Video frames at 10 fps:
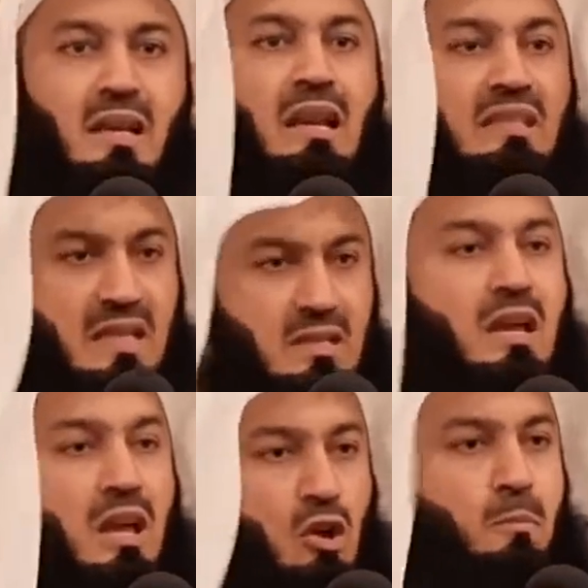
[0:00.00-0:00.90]
Allah says,
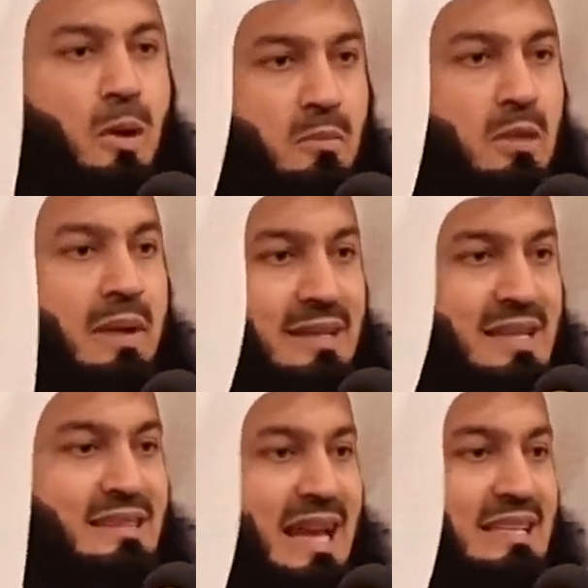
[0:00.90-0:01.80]
no problem, I
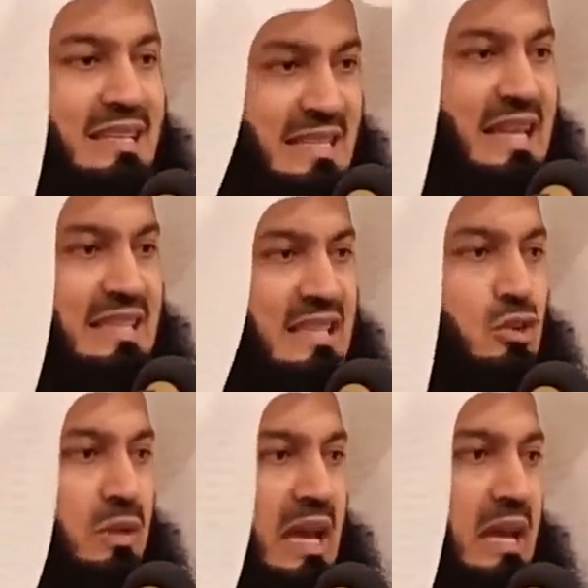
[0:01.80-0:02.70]
did that. It's that.
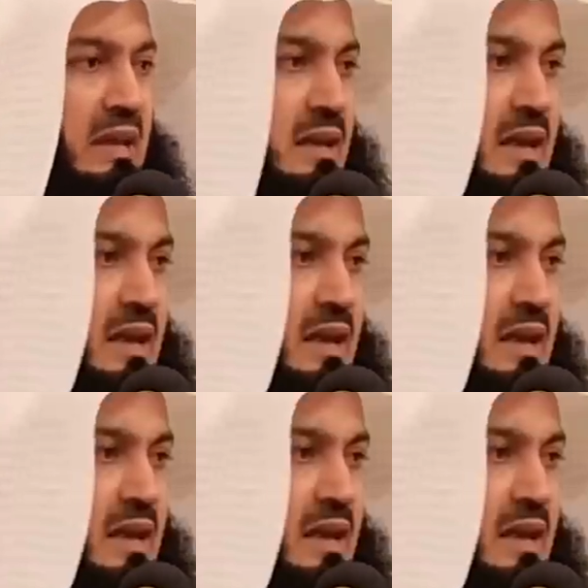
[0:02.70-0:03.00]
That's okay.